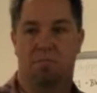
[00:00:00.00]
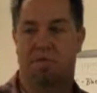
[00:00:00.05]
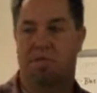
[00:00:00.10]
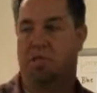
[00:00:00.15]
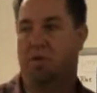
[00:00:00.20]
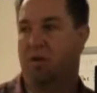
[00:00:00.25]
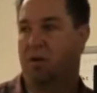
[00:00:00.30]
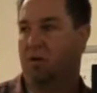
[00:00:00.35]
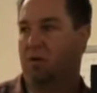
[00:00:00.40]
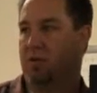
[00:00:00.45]

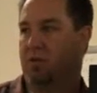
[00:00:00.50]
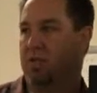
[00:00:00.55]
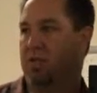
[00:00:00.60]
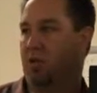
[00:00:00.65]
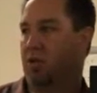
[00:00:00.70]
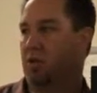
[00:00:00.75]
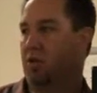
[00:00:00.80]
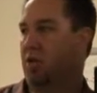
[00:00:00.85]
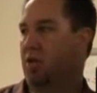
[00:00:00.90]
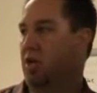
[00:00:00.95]
material is
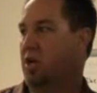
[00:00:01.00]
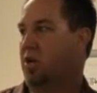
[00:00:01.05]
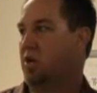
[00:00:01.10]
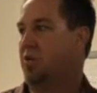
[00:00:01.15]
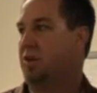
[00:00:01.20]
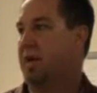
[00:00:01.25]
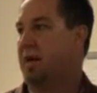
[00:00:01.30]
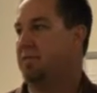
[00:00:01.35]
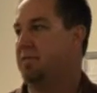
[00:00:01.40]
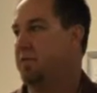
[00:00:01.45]
called
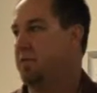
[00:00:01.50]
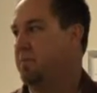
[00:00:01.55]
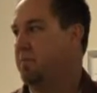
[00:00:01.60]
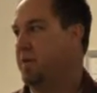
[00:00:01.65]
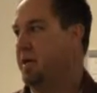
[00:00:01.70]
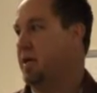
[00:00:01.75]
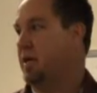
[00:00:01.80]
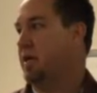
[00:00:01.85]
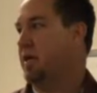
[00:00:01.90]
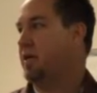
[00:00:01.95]
low
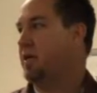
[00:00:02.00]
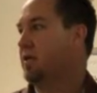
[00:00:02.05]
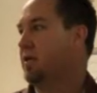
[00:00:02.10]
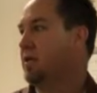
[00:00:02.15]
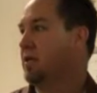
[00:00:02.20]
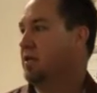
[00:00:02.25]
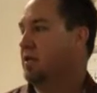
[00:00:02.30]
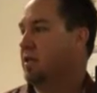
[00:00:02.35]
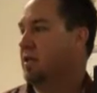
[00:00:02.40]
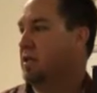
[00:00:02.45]
F&B,
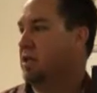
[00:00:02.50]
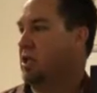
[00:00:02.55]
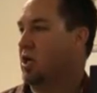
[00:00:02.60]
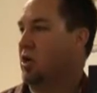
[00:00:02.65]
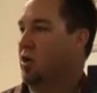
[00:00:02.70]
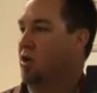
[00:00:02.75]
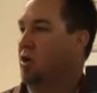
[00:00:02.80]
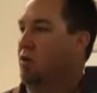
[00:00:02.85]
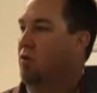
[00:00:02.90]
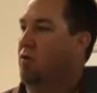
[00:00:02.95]

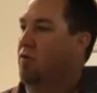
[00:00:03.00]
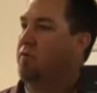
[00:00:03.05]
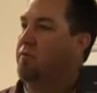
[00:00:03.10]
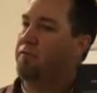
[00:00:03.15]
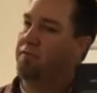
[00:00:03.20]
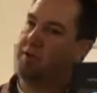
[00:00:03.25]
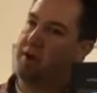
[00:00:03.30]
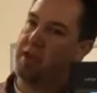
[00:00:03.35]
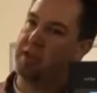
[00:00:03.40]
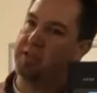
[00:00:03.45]
low
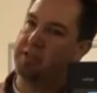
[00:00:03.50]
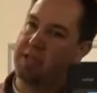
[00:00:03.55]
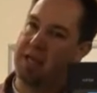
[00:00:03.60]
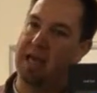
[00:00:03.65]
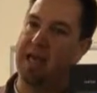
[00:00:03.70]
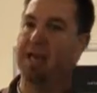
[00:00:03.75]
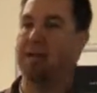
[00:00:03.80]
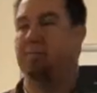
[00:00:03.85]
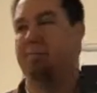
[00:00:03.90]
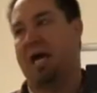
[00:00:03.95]
front
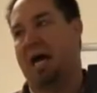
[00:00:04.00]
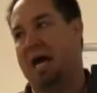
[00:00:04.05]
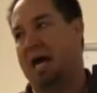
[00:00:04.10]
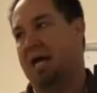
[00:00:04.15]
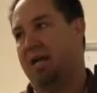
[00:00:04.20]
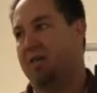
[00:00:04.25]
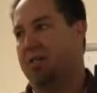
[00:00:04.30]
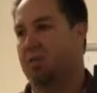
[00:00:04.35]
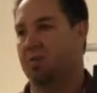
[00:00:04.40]
and back.